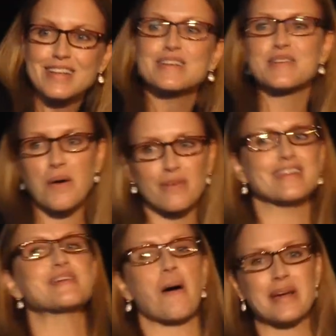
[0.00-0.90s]
So
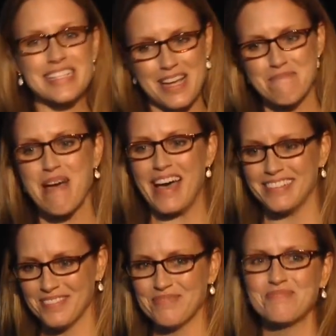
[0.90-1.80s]
there's always some
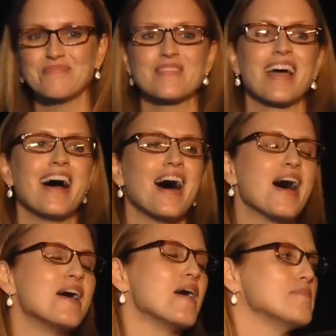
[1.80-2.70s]
men,
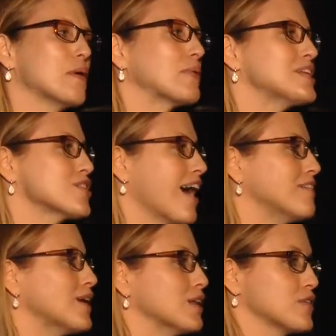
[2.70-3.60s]
but we
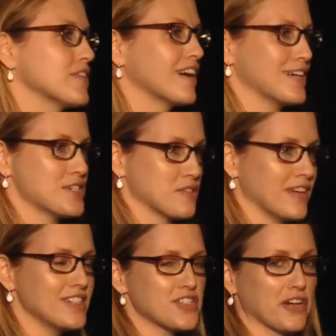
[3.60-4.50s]
travel all over the
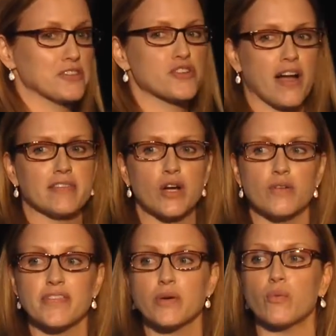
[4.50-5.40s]
country, and Cheryl's traveled
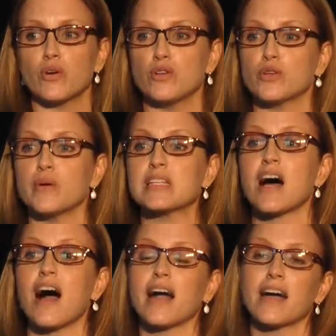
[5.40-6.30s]
all over the world, and we
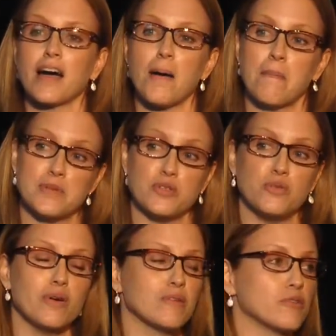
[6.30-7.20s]
talk
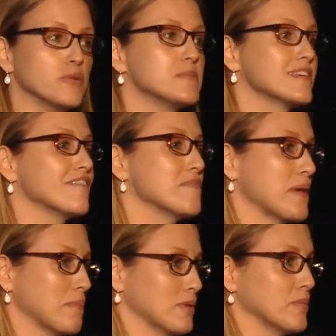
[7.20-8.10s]
to groups of
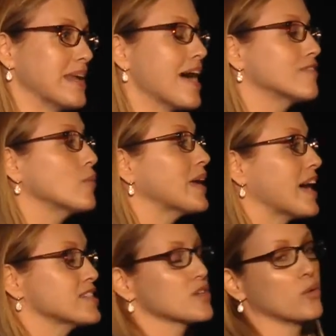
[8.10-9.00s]
people. And whenever we
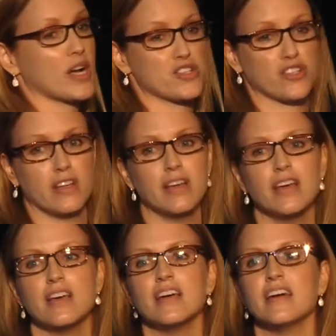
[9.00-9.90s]
ask the question,
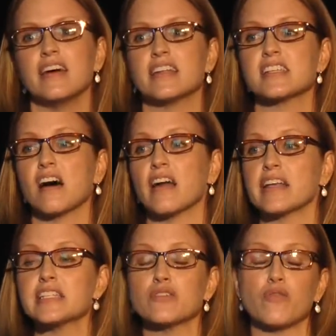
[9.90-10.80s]
and it's an
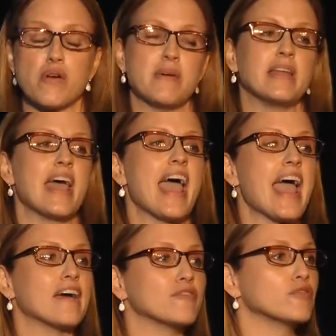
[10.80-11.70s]
audience of women,
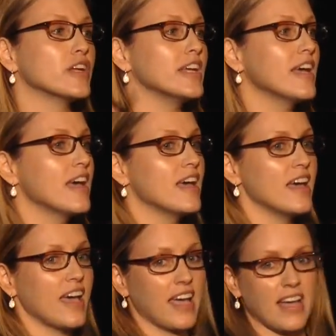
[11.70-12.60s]
every
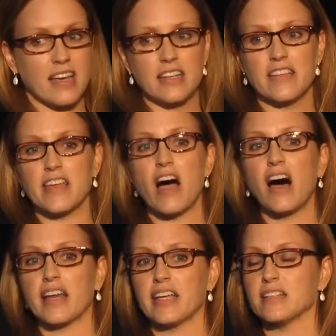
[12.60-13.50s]
hand in the
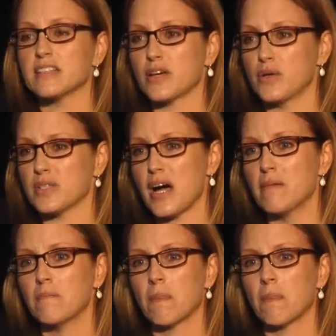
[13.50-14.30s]
audience goes up.